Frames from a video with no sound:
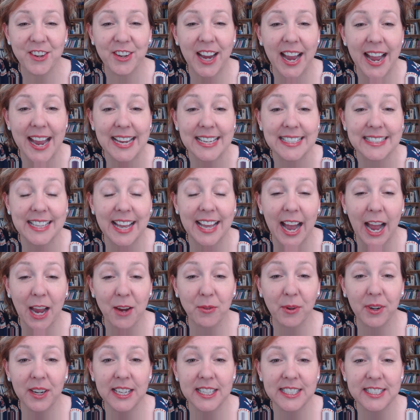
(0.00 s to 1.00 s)
Hey you guys,
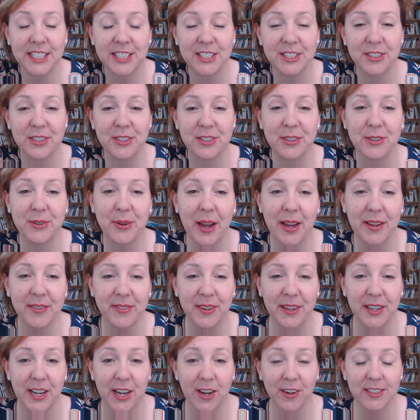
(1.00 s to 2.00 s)
I wanted to do
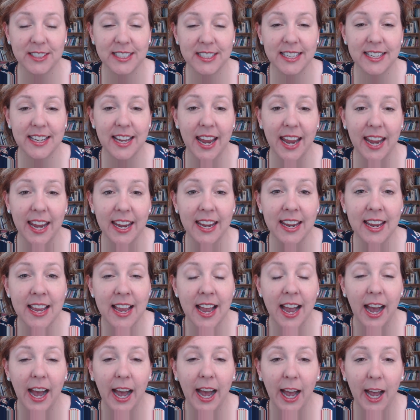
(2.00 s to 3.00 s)
a video today
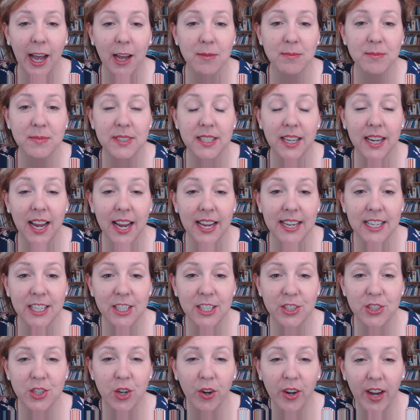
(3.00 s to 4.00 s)
to
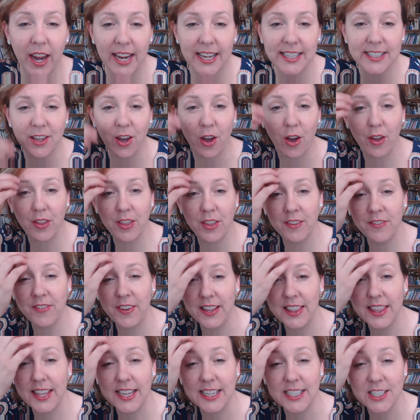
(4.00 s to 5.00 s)
kind of showcase all the
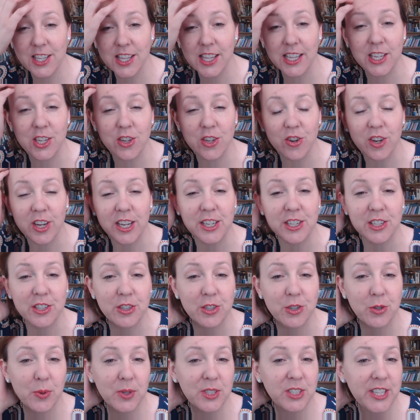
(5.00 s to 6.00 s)
fun things that you can
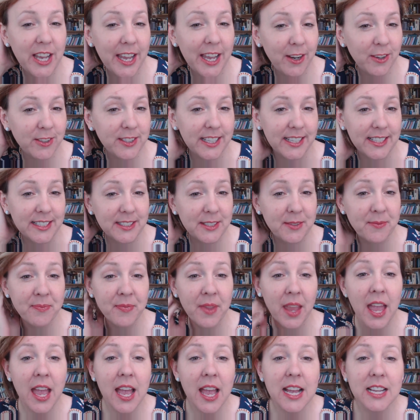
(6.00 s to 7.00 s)
do with ShadowSense.
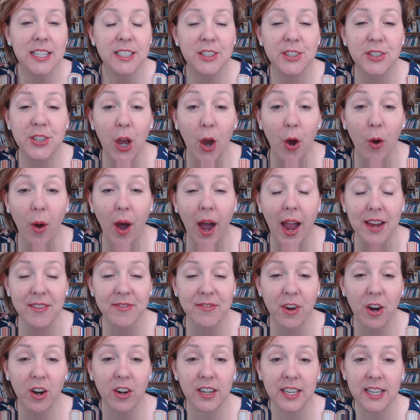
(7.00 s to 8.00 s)
So
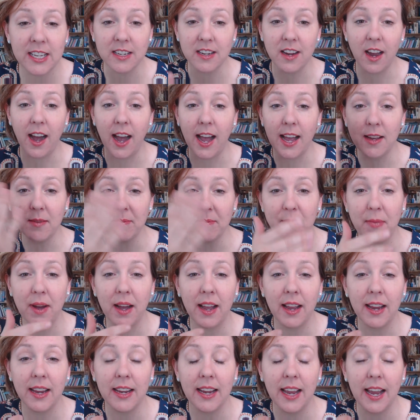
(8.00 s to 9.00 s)
I've already got
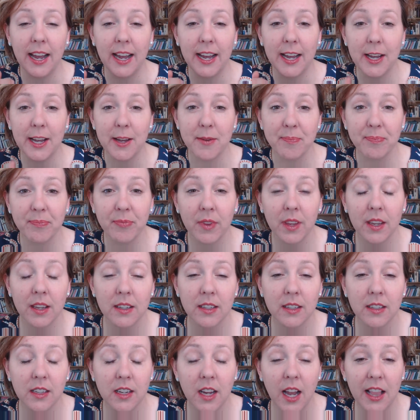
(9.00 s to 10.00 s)
my
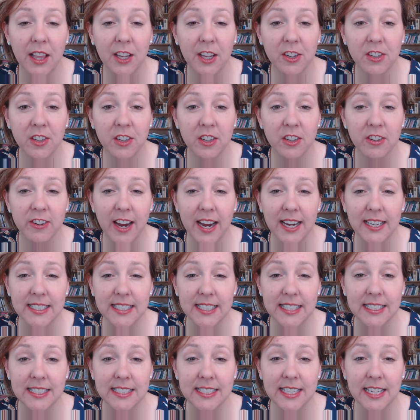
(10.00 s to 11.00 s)
color
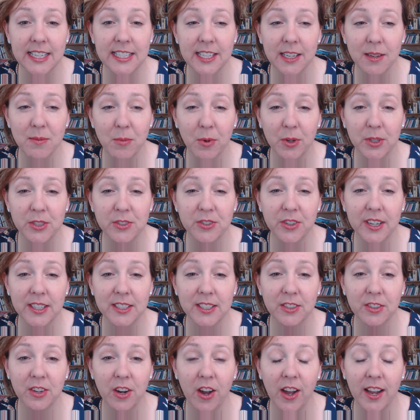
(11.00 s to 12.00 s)
correcting tinted
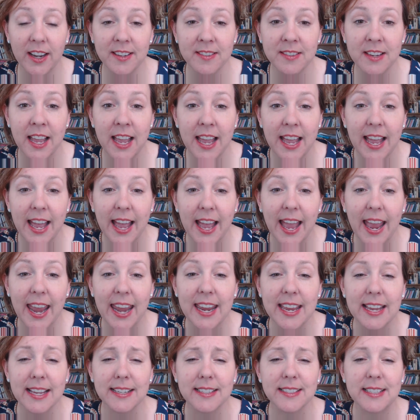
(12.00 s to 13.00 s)
moisturizer on
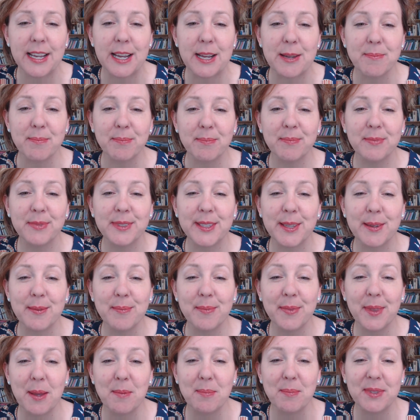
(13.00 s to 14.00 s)
and
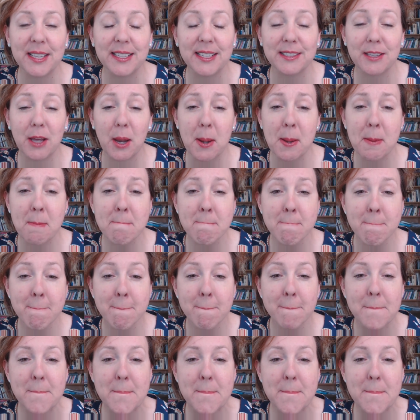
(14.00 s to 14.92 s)
some lip tints on